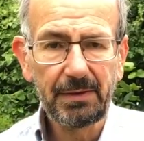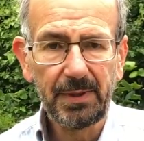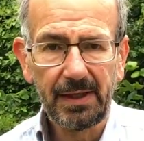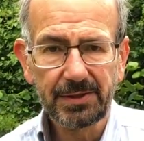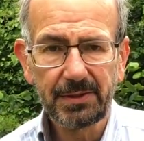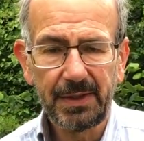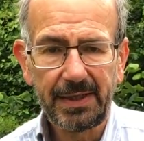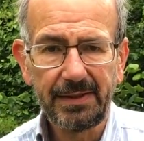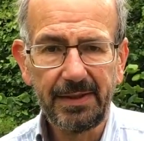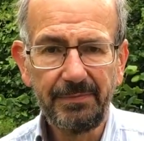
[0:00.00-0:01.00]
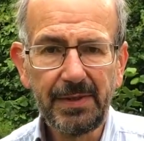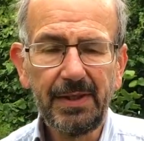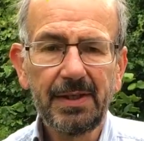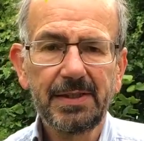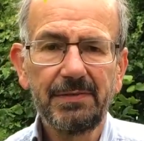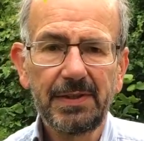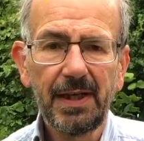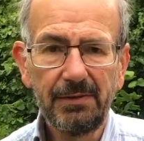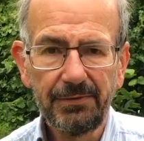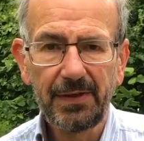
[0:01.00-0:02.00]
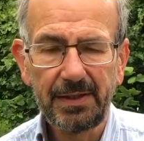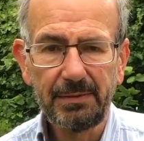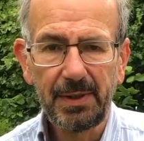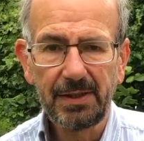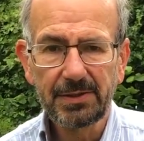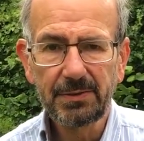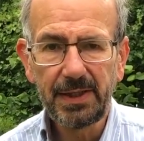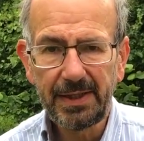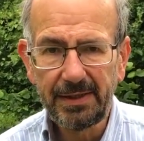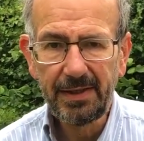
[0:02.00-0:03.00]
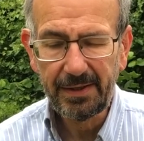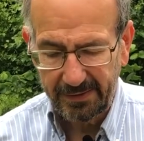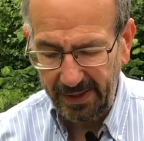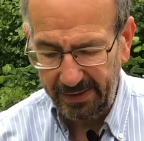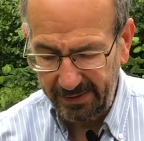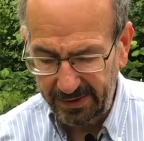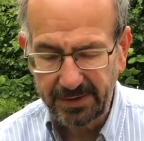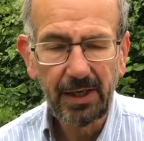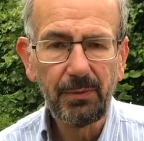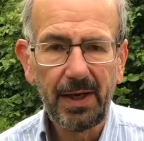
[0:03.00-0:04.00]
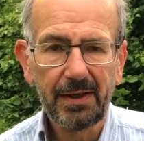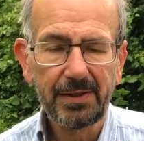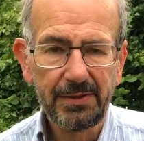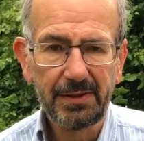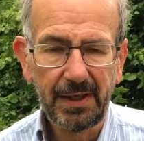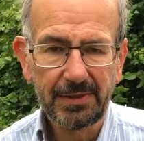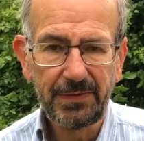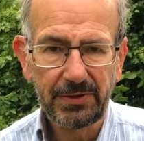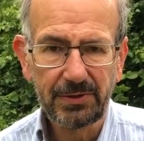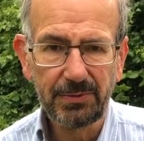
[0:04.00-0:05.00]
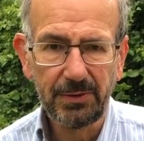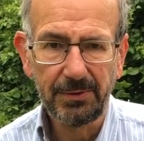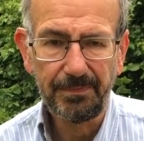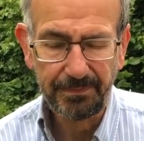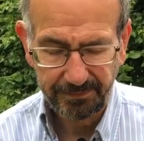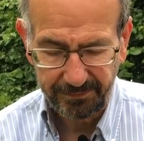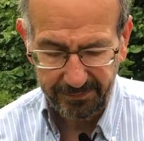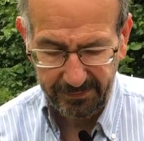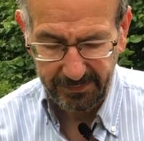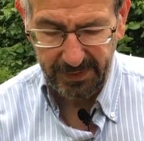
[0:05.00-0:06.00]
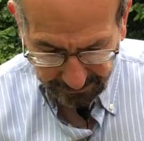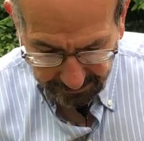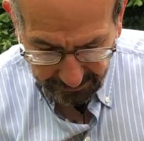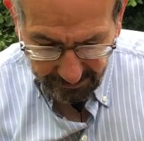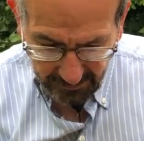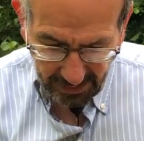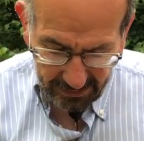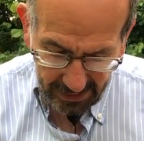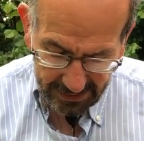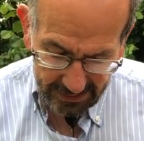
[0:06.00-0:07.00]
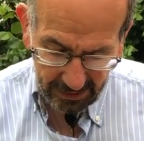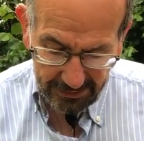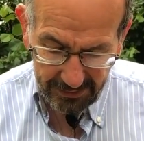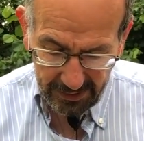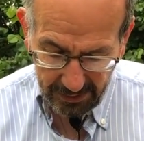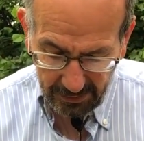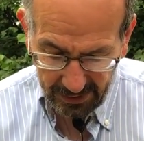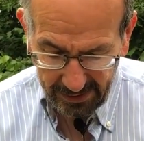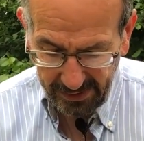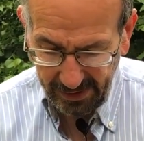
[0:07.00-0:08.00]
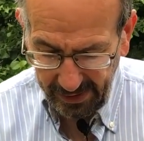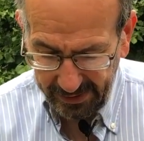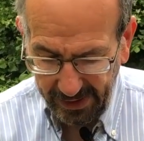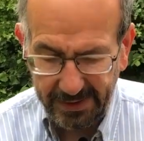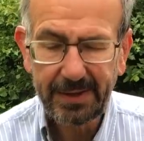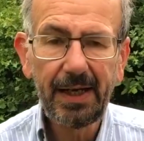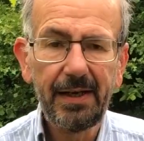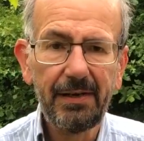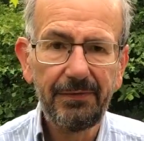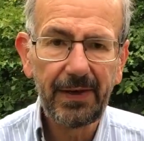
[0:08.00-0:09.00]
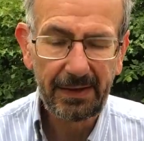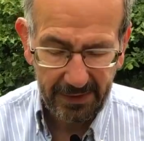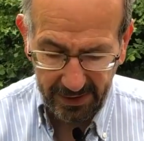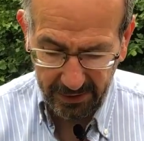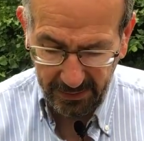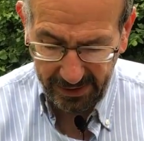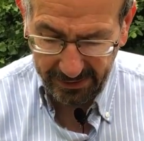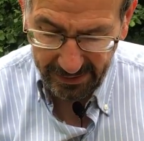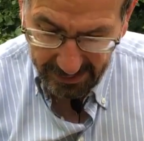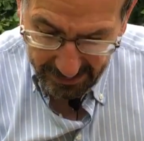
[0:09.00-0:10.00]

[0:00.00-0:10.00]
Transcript: a marked queen, because if I don't find the marked queen, then there's no way I can do an artificial swarm. Let's go through, and let's say I've found that queen.